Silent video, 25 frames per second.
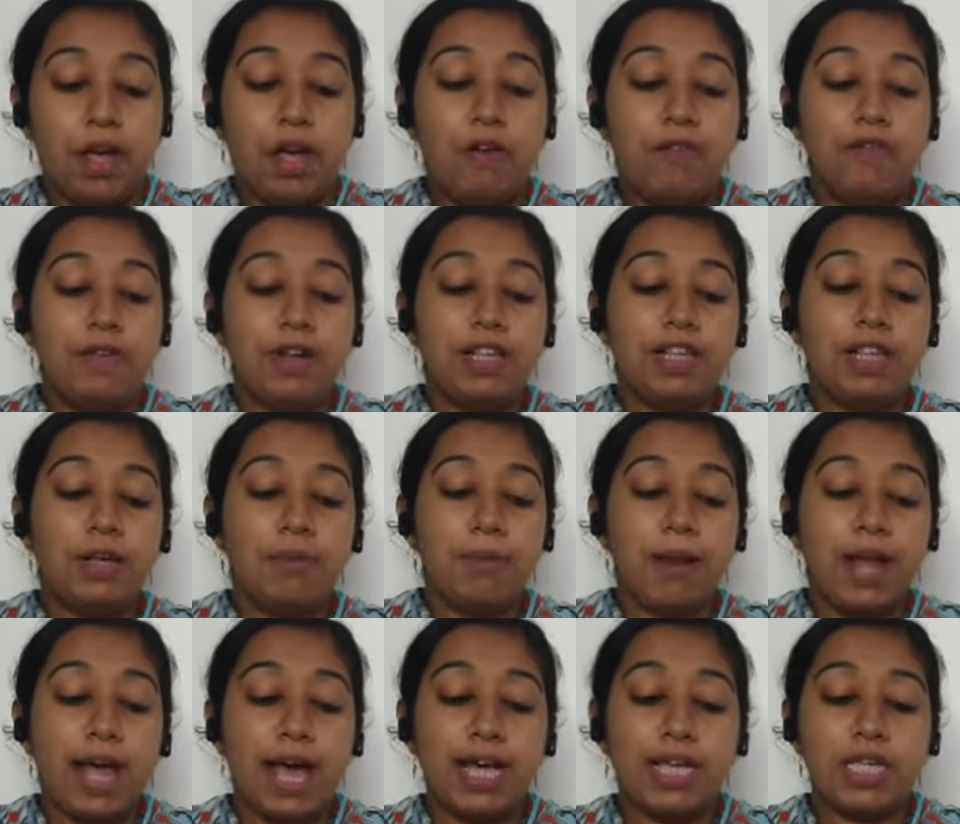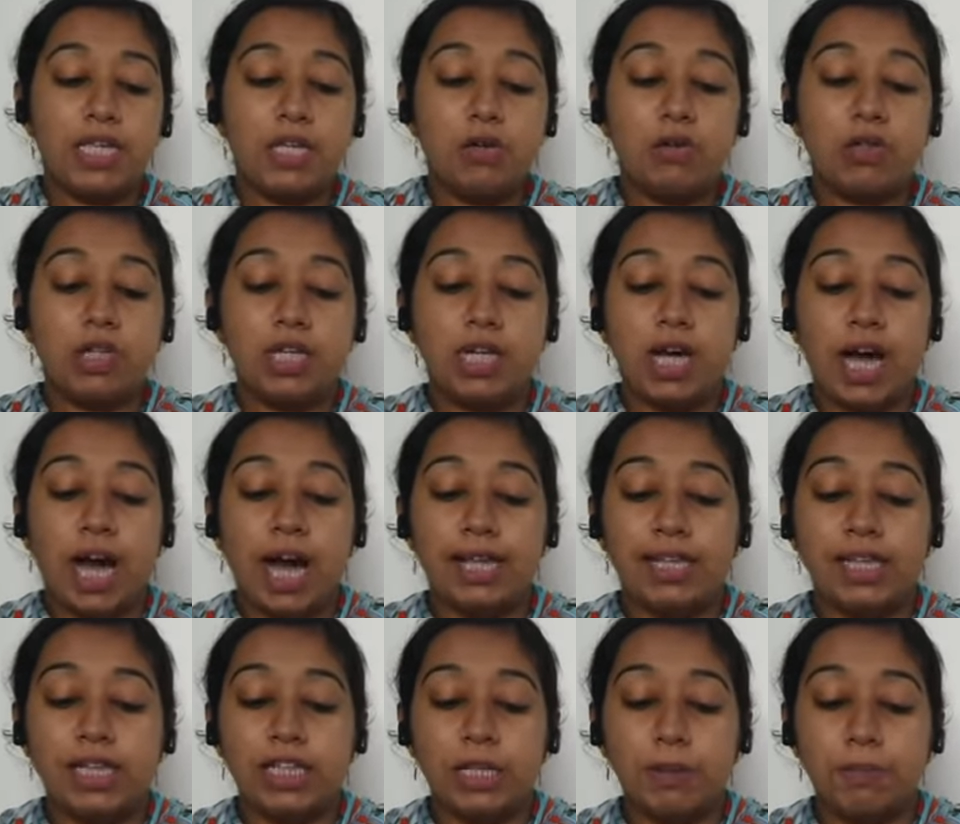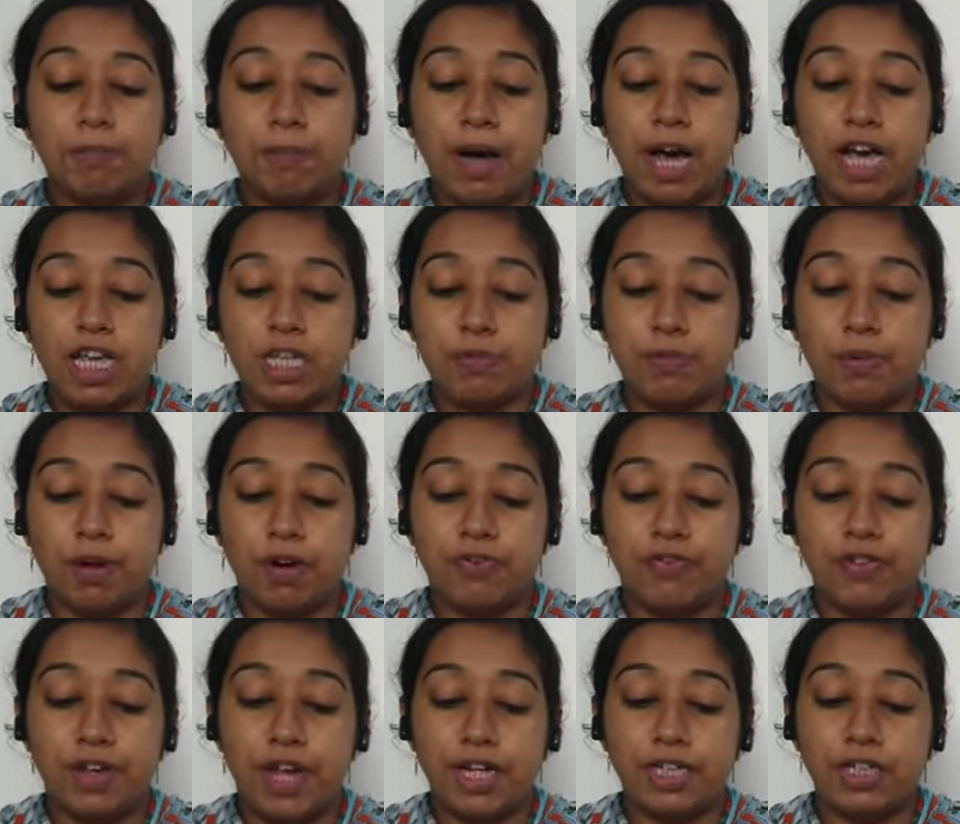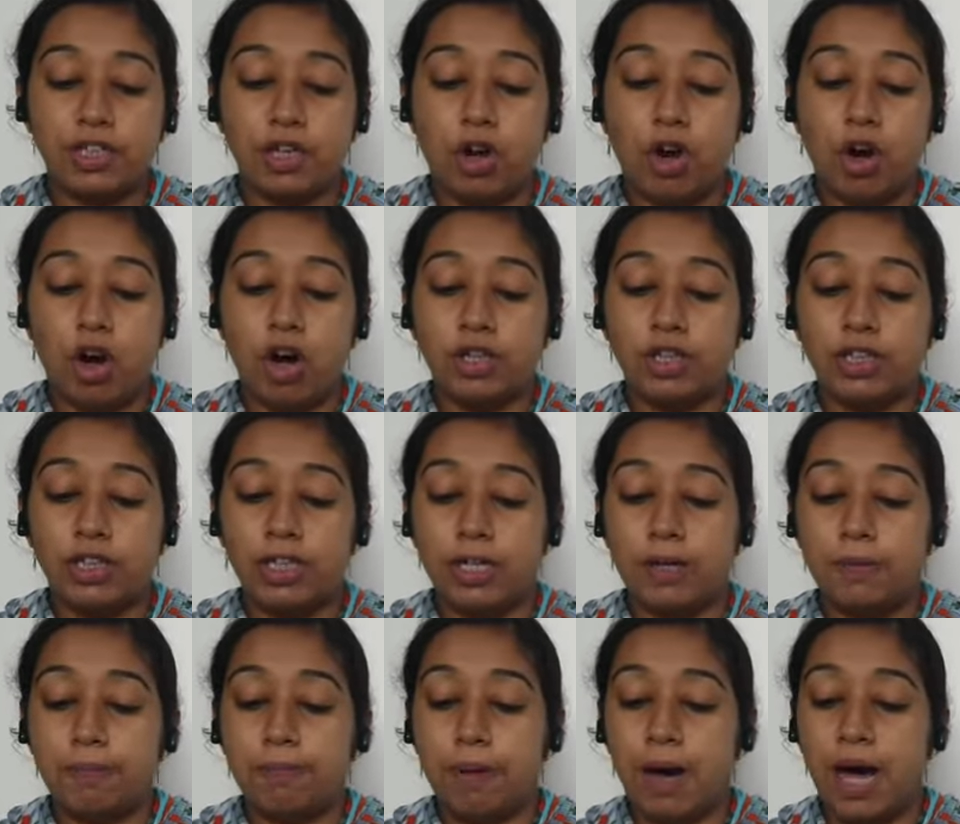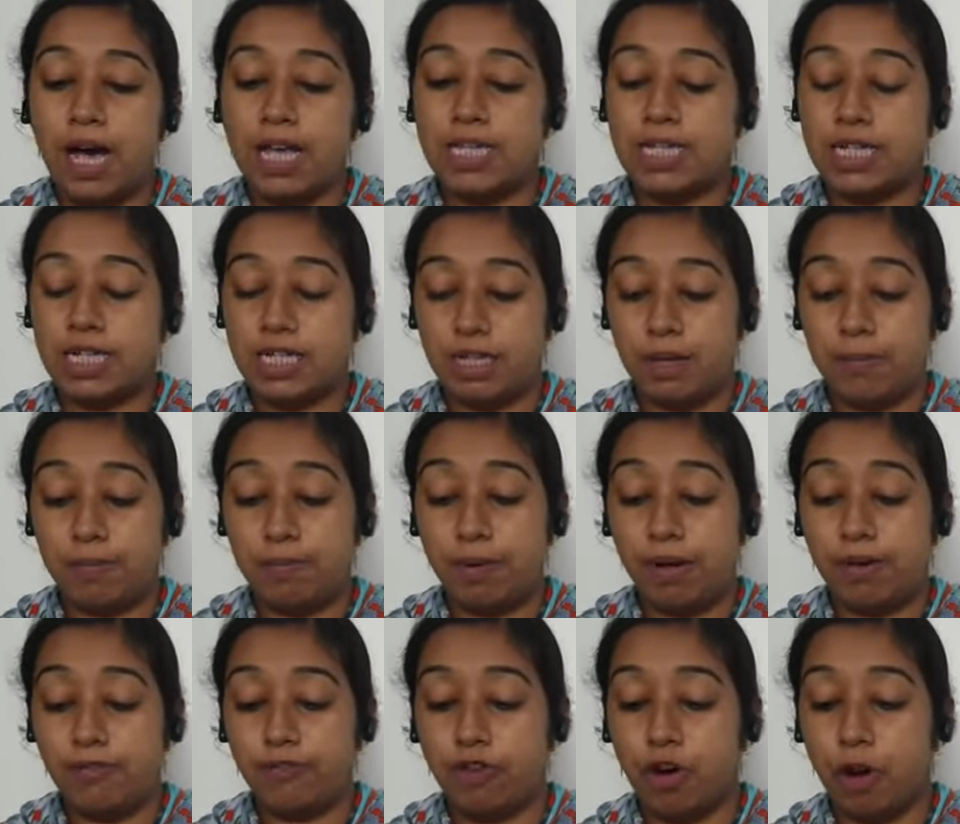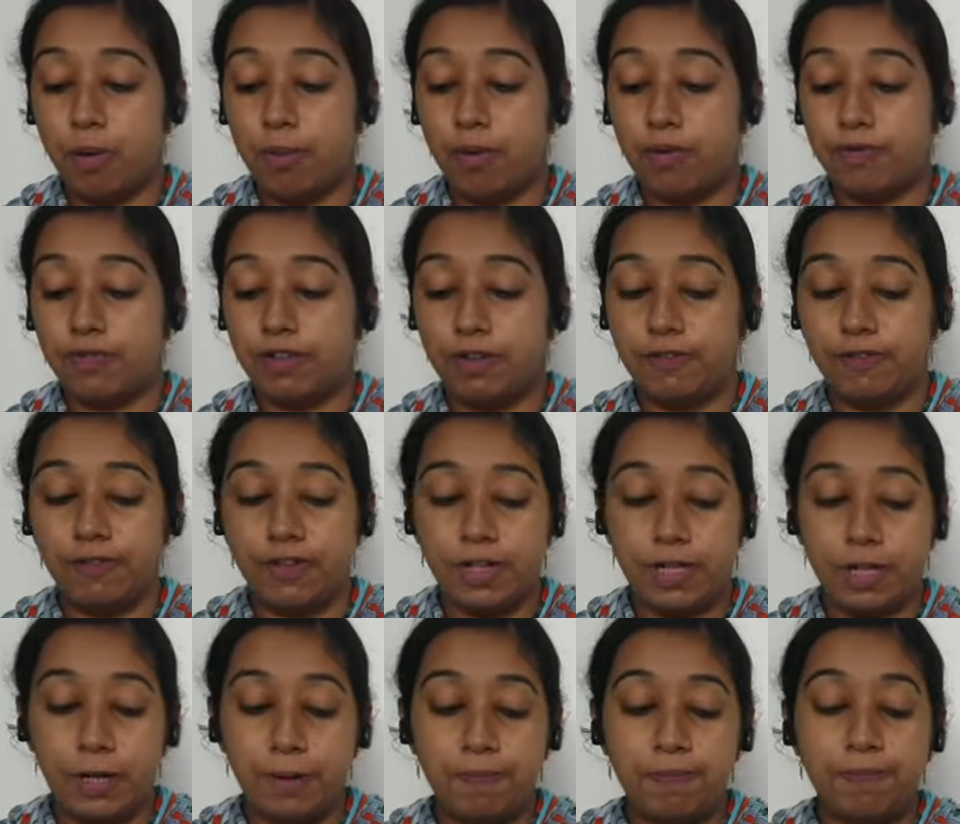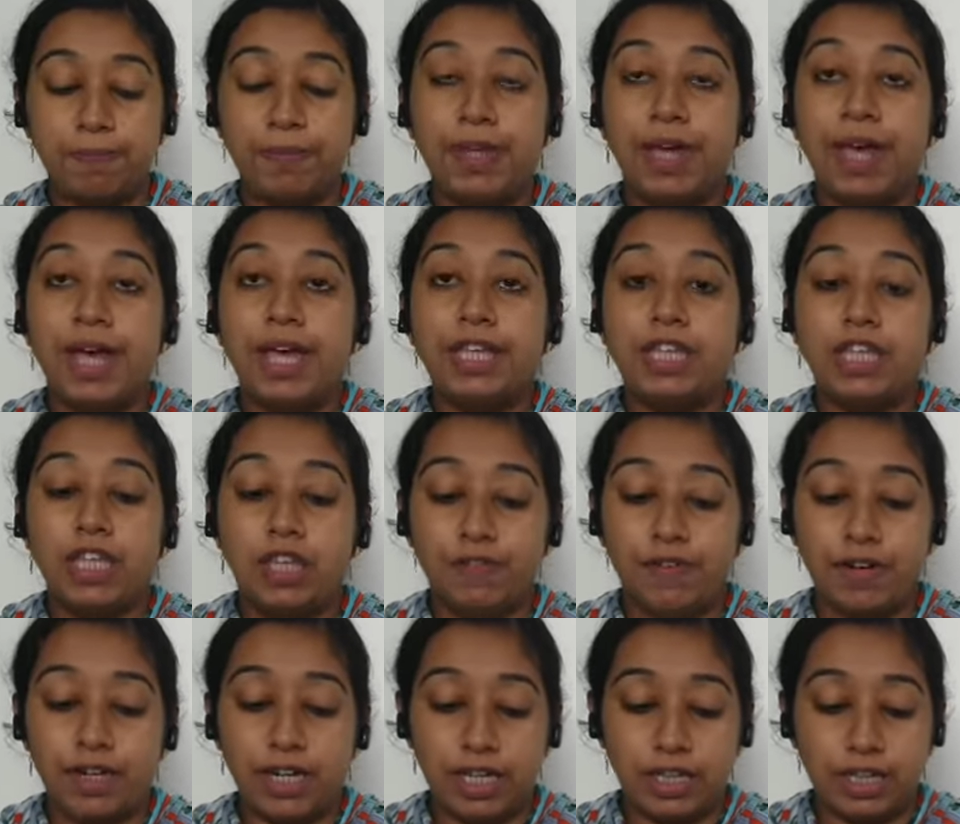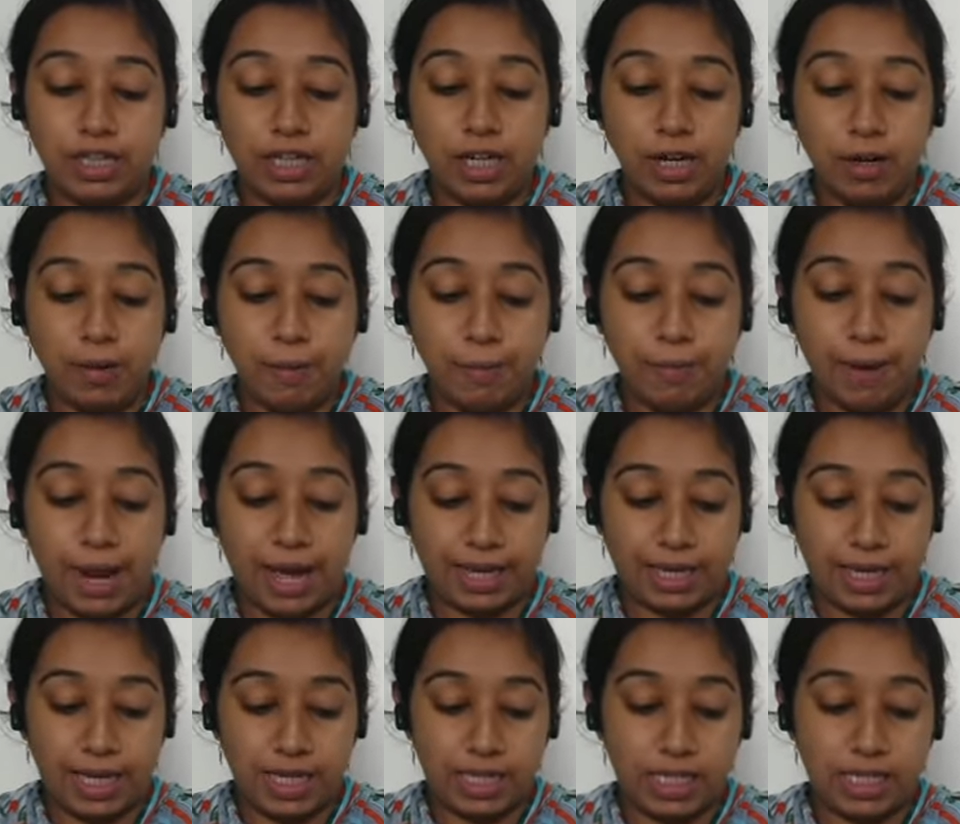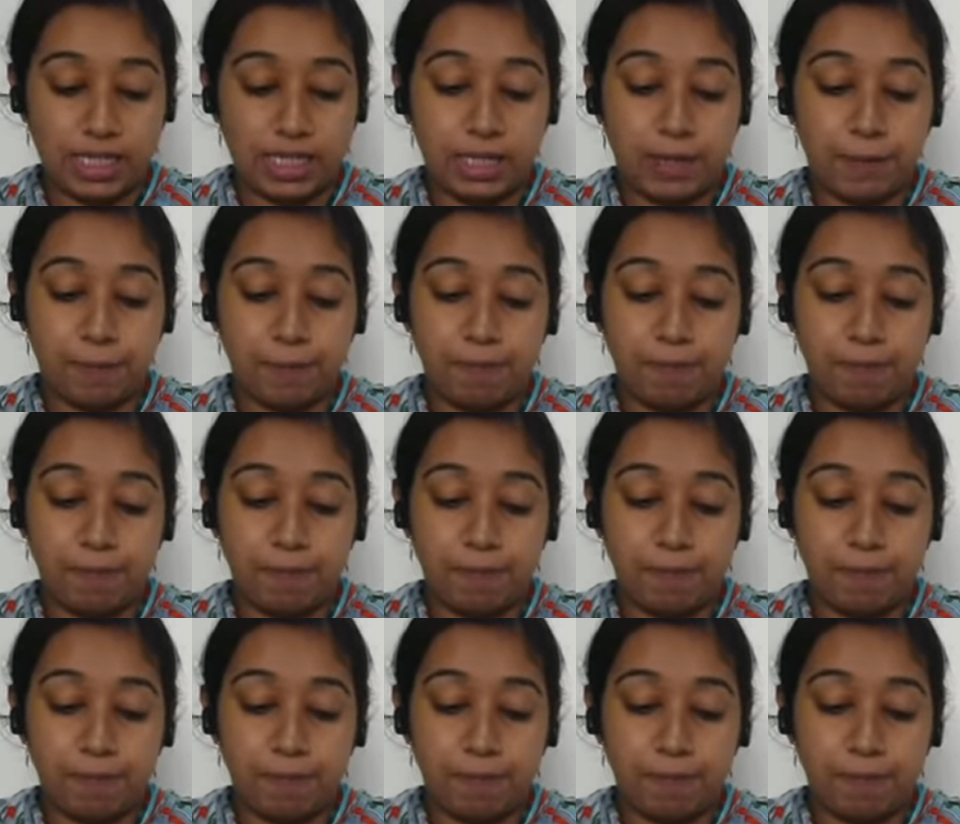Fill in the blanks using either the past perfect or the past simple form of the verb given in the brackets.